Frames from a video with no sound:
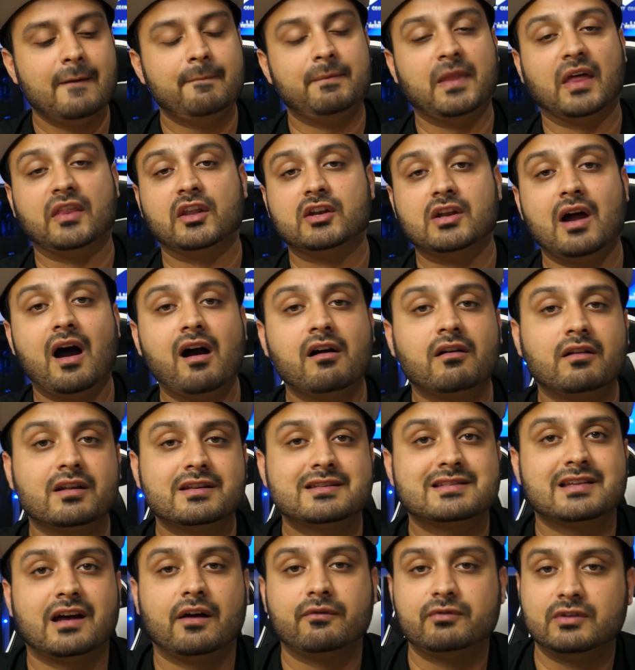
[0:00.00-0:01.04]
Now the dongle
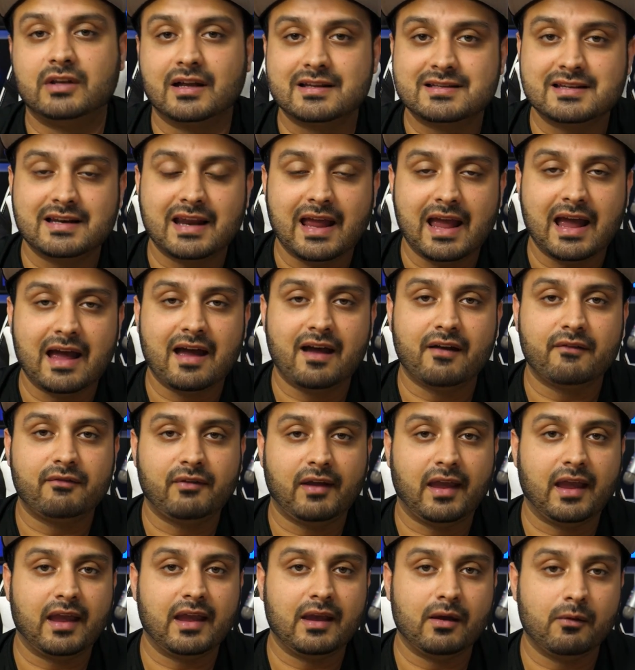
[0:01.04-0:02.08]
itself doesn't have
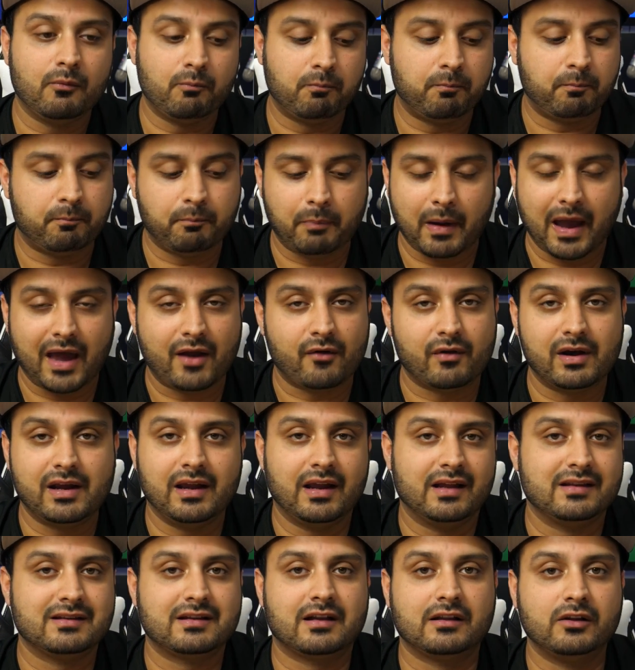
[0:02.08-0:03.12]
a
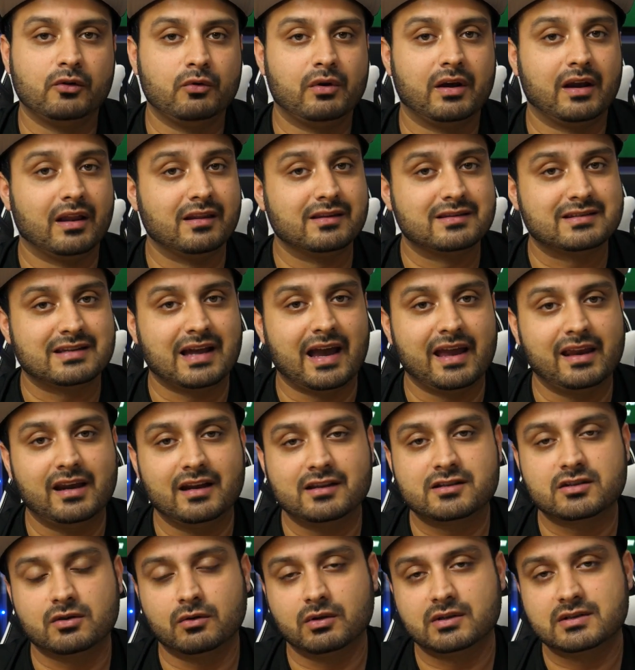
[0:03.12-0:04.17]
battery included inside
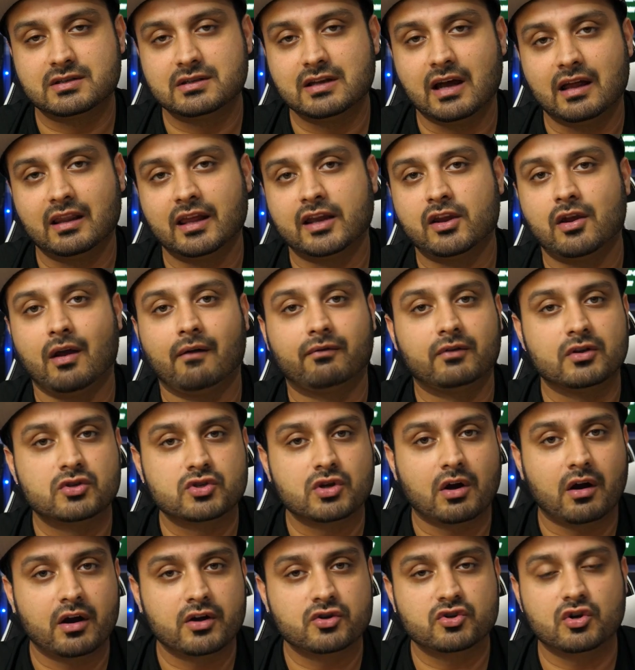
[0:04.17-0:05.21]
it, so it's not like you have to
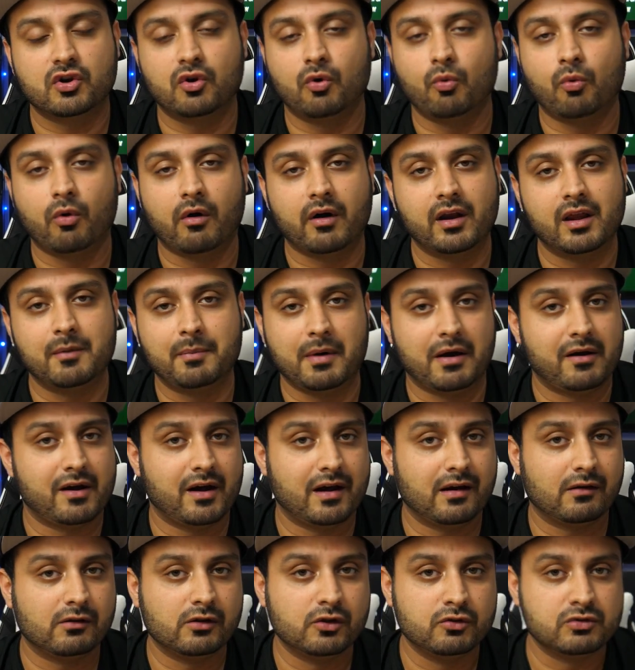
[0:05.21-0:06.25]
charge it or worry about
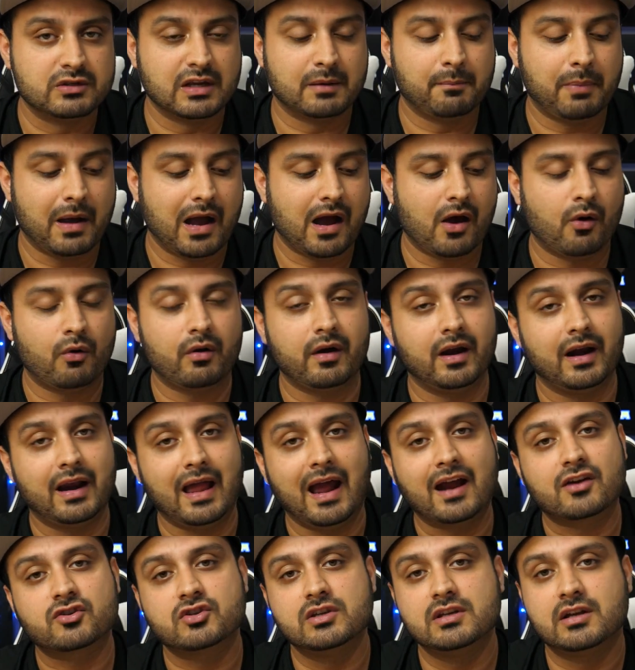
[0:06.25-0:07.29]
it losing power. It
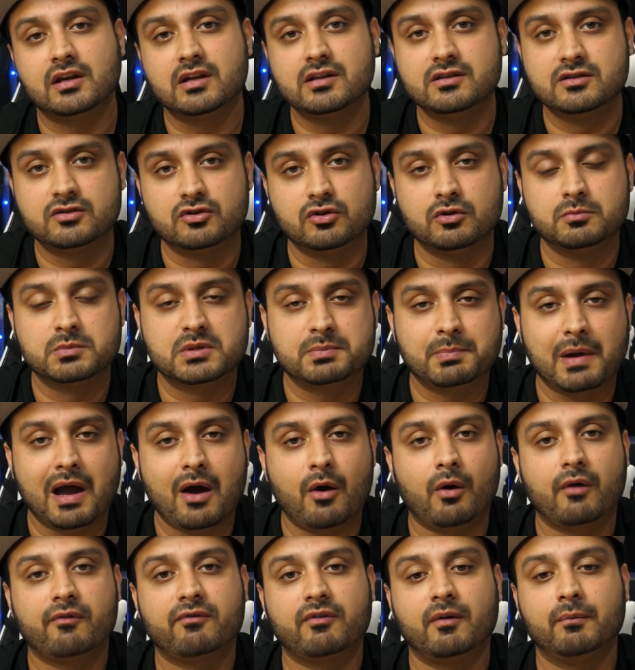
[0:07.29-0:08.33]
actually consumes
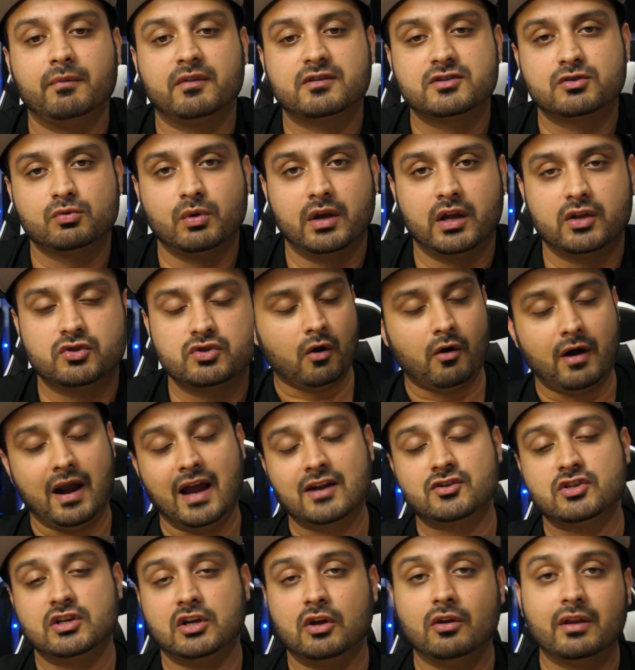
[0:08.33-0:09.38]
power from the Switch, or
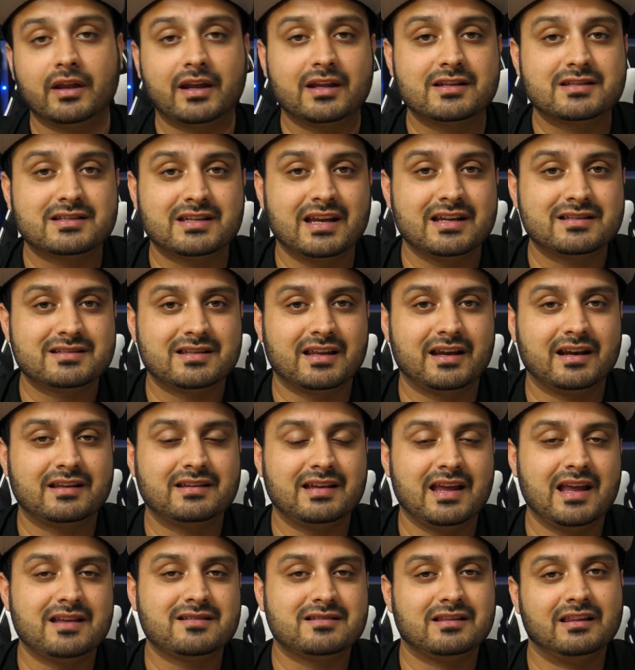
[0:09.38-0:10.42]
actually Gulikit states that it
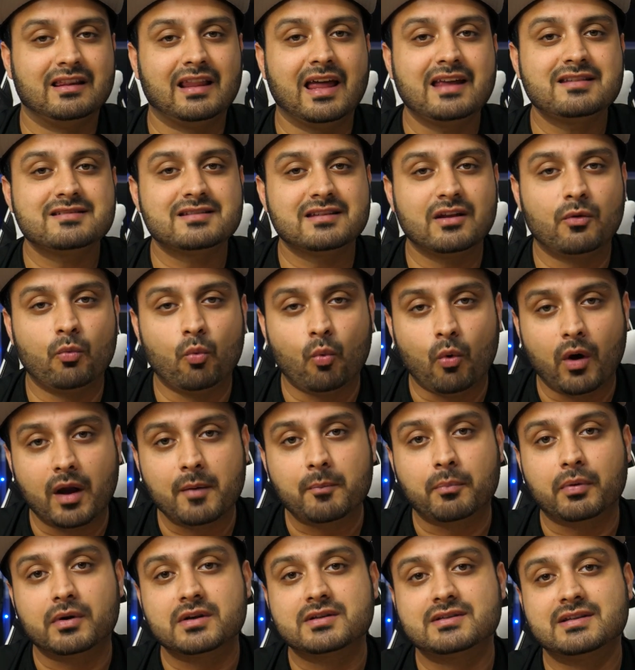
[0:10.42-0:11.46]
takes less than
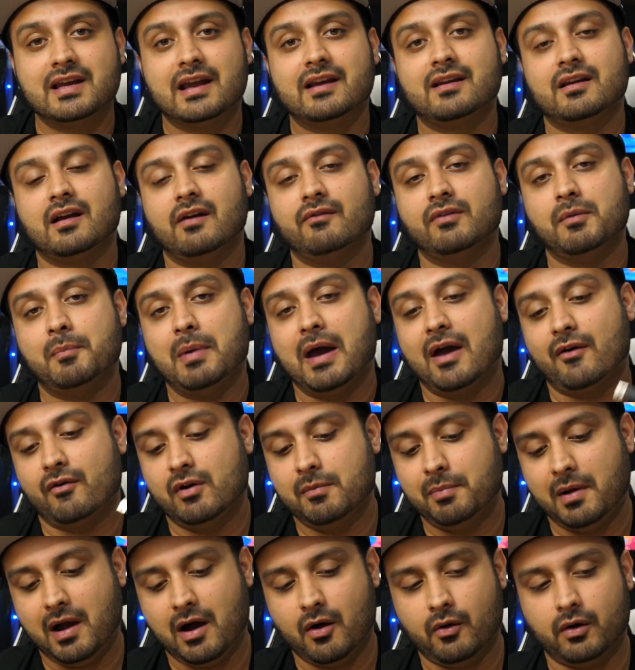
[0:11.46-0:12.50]
1% of the
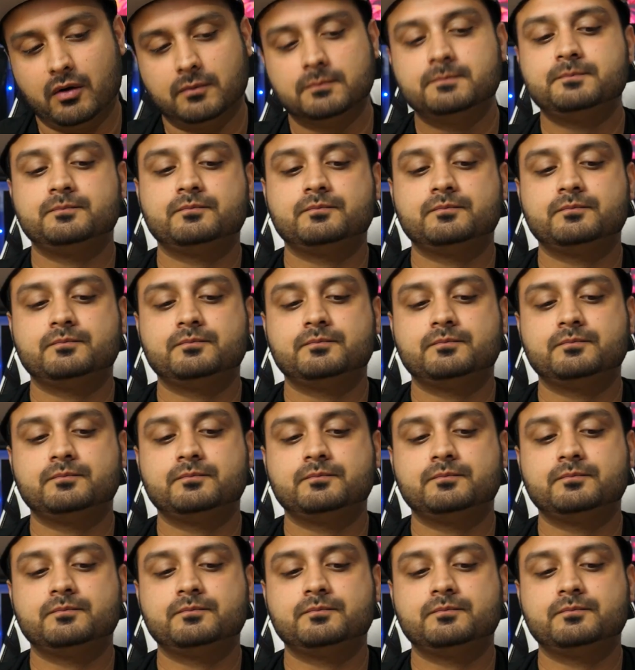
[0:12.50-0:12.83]
battery power.